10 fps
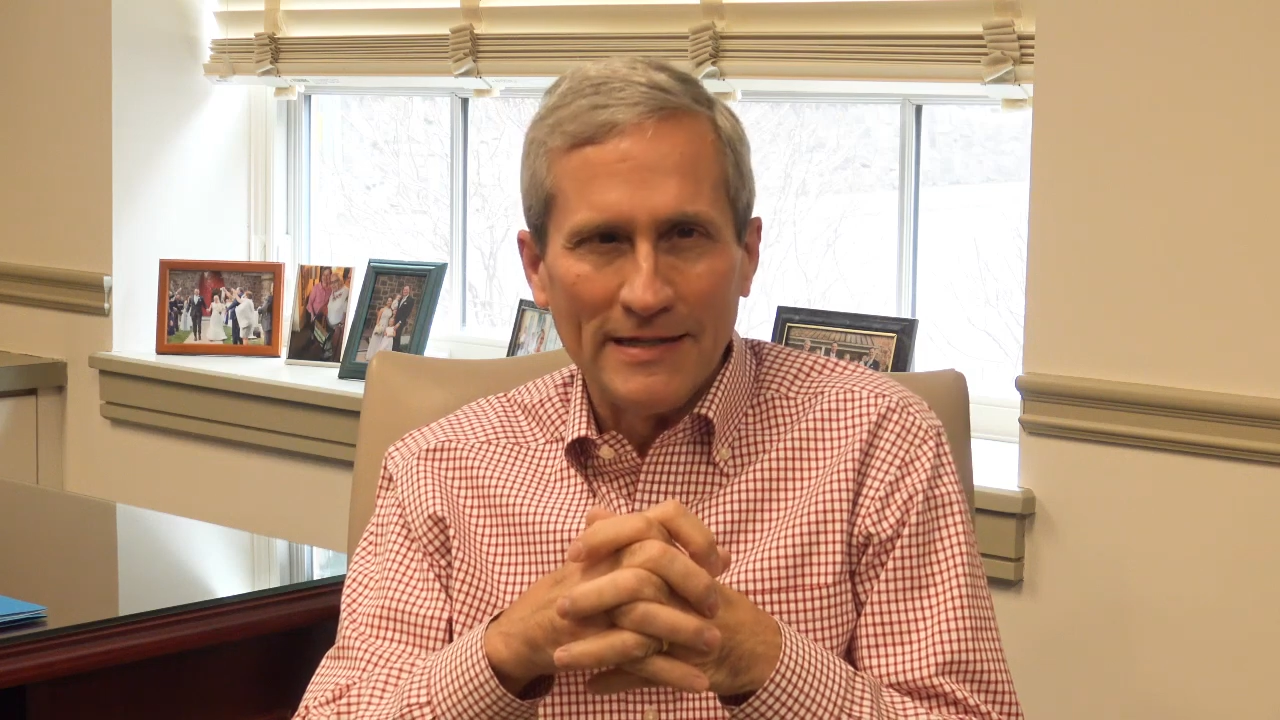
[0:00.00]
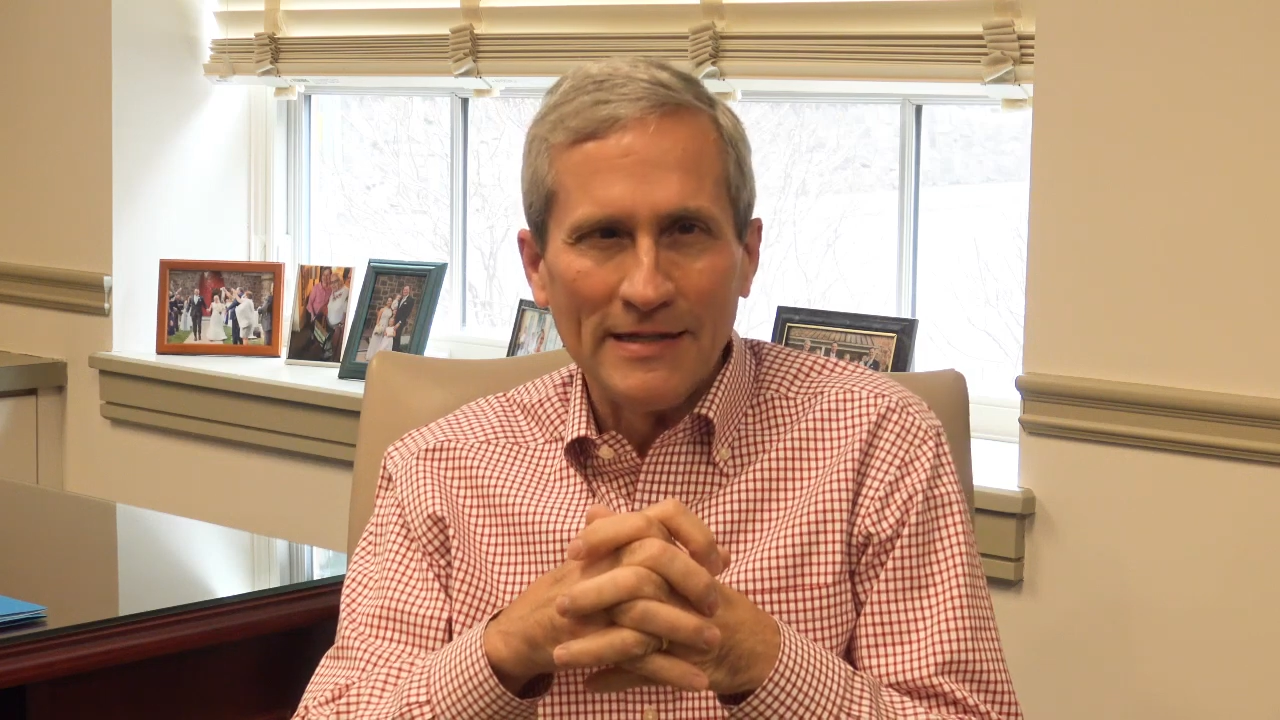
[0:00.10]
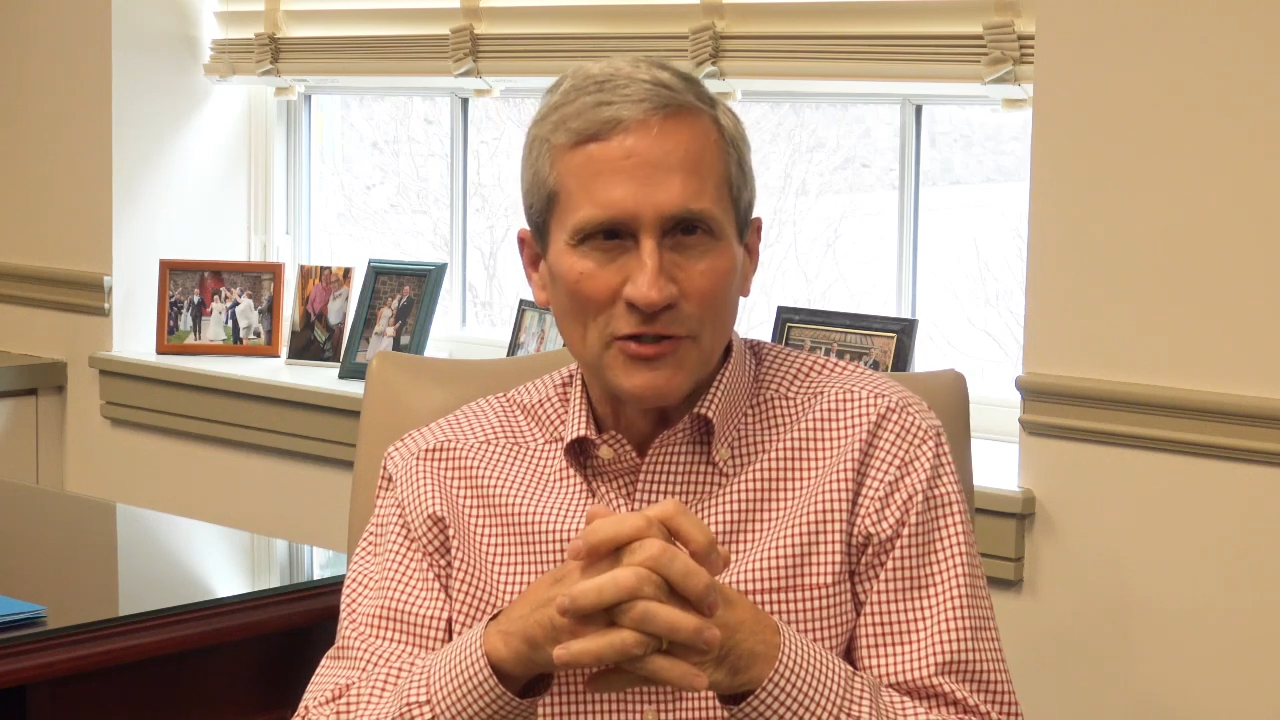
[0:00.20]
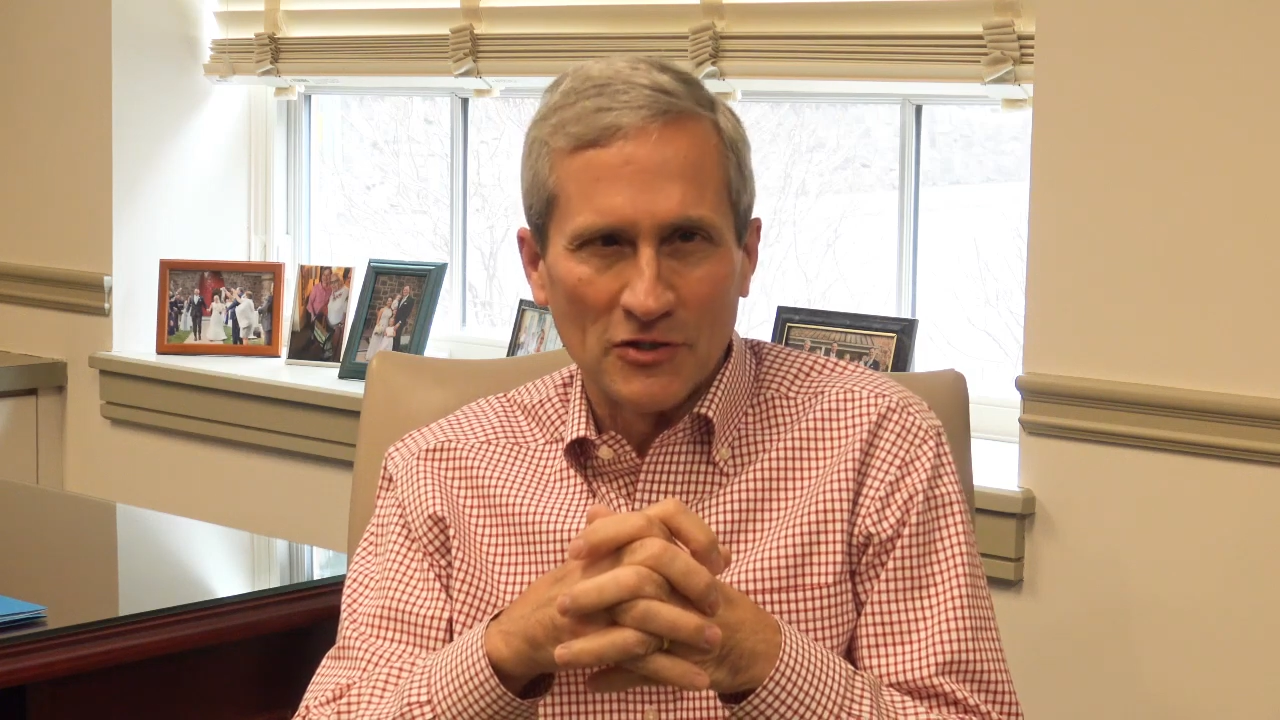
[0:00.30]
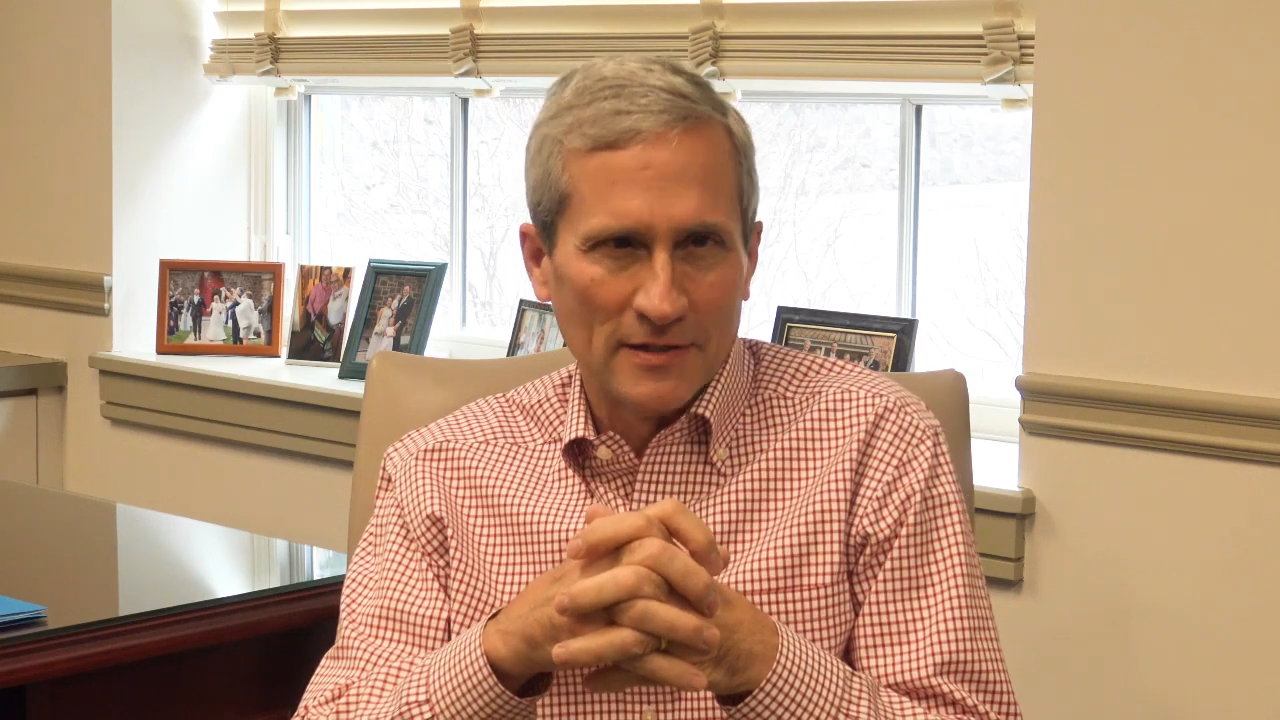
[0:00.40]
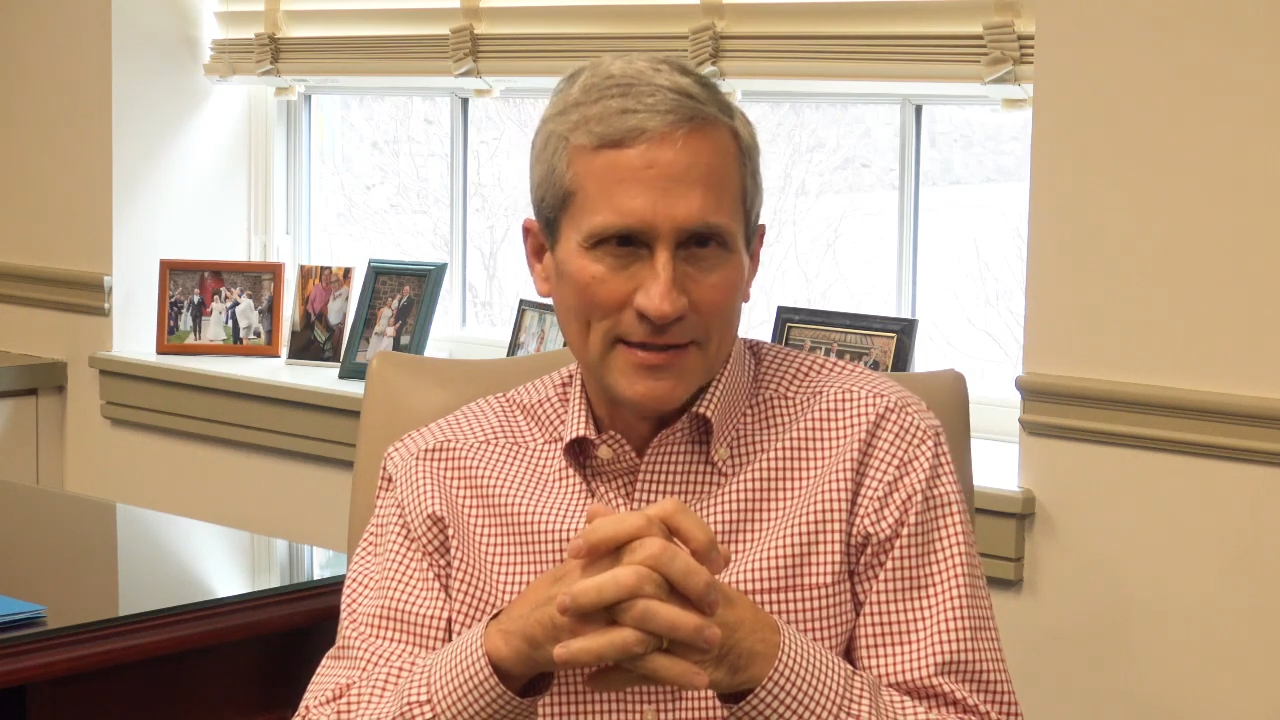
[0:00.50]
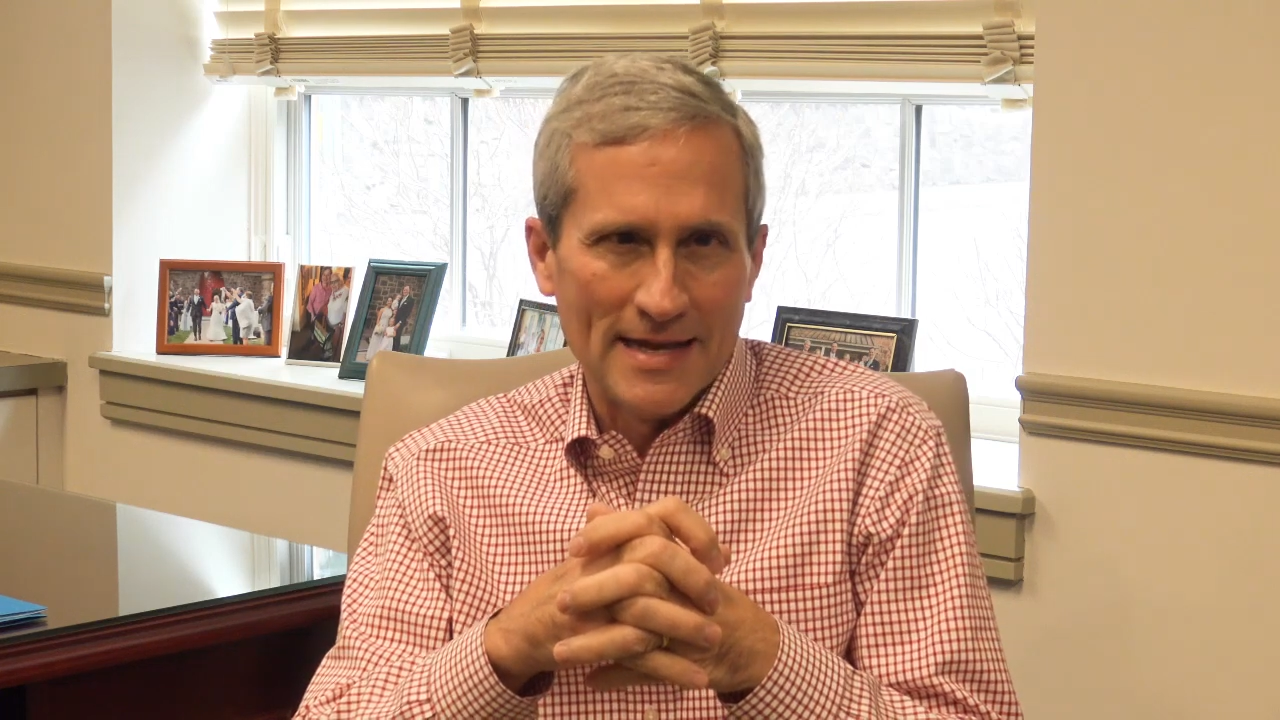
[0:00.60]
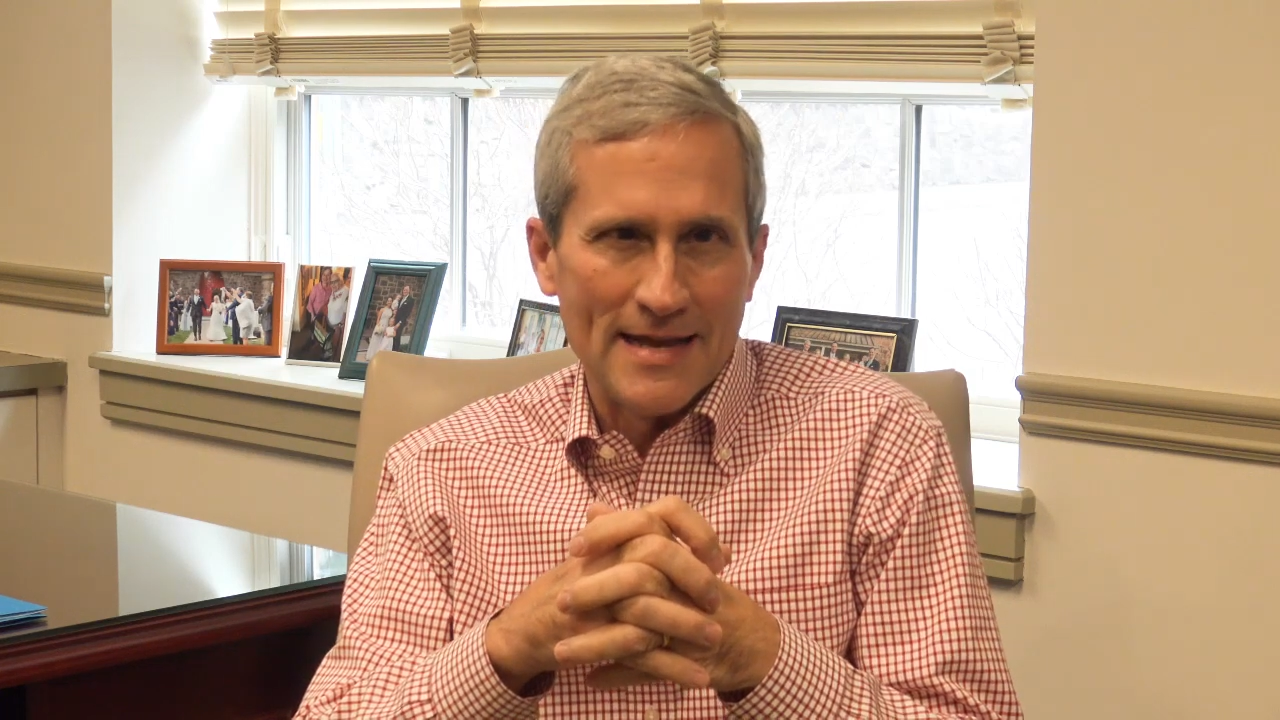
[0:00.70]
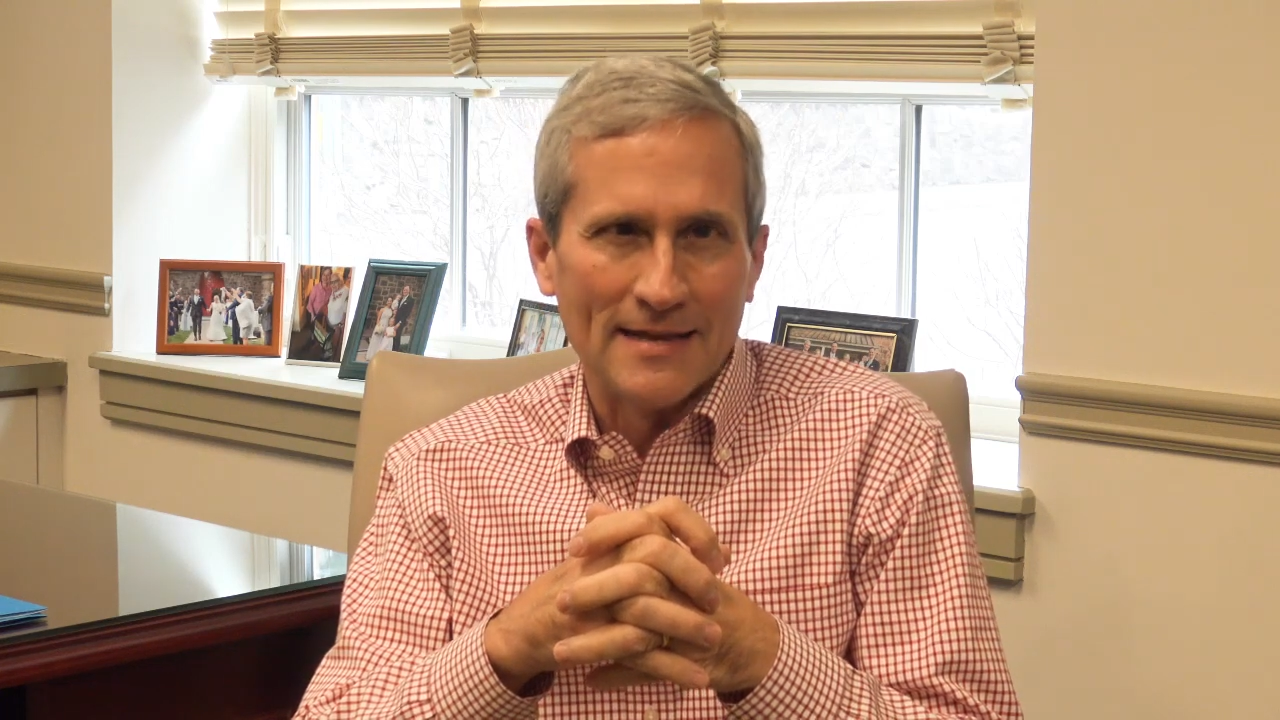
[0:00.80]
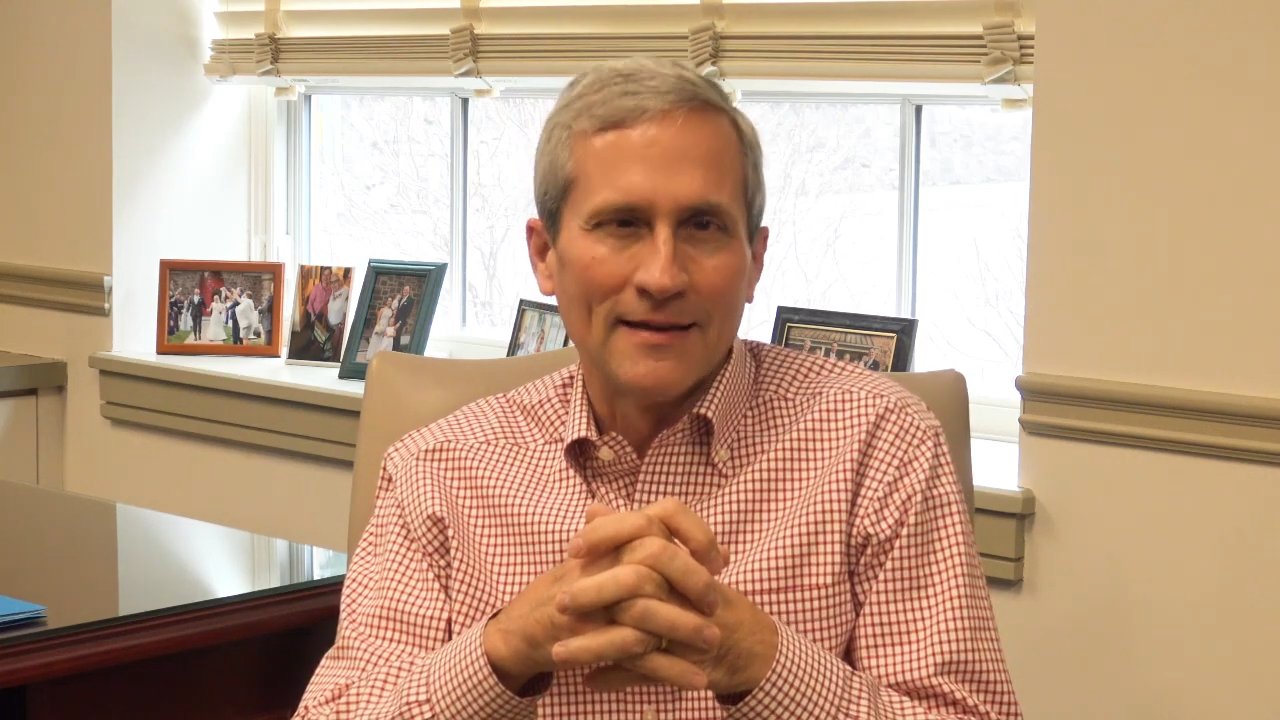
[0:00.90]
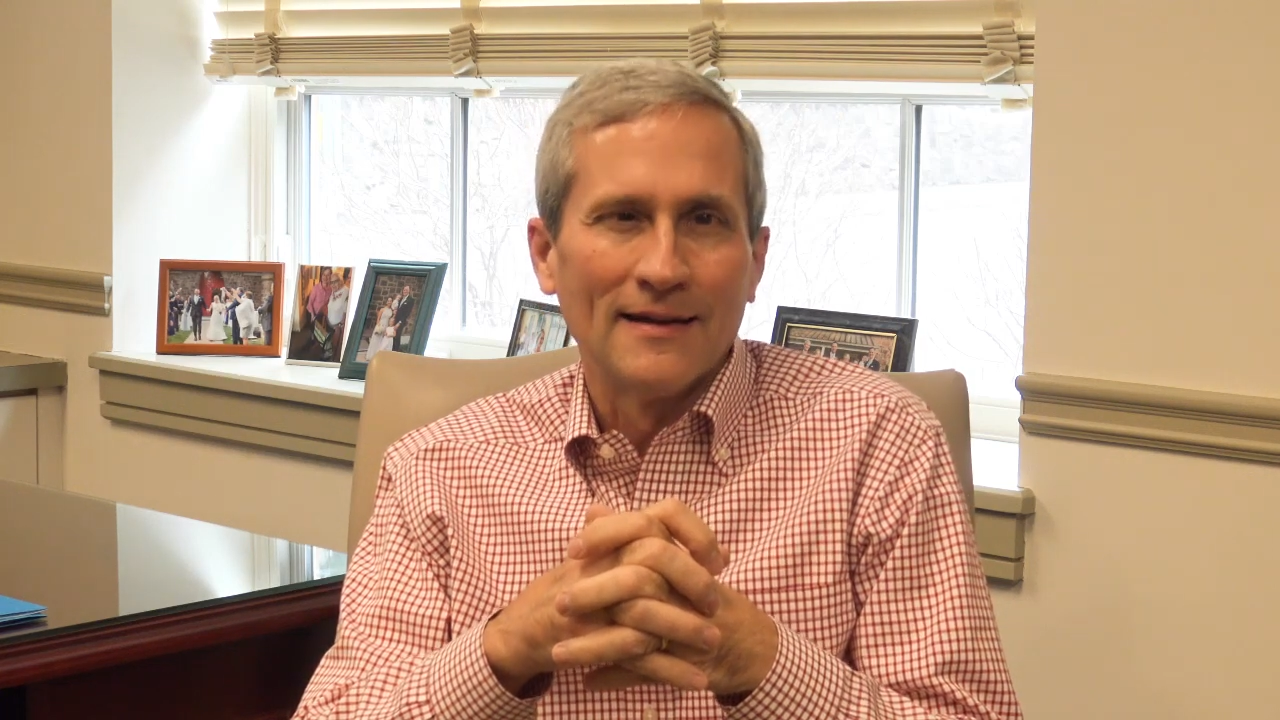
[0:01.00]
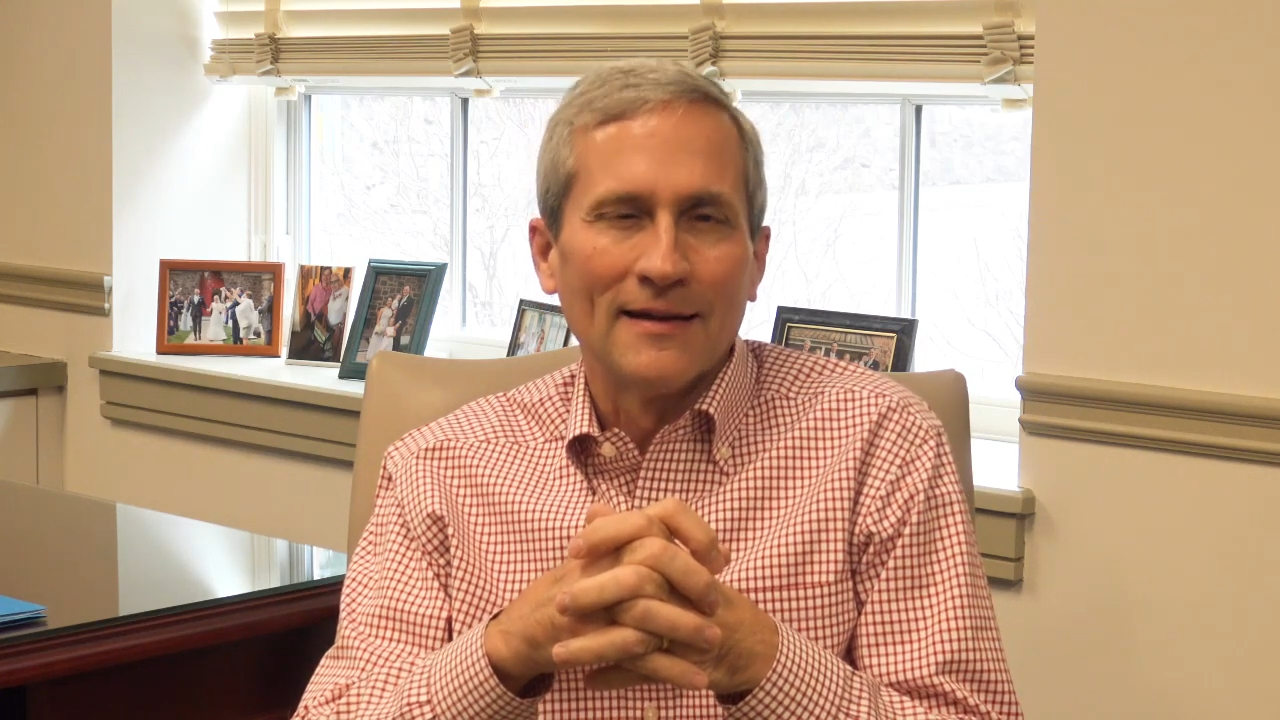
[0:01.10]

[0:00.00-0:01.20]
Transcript: each day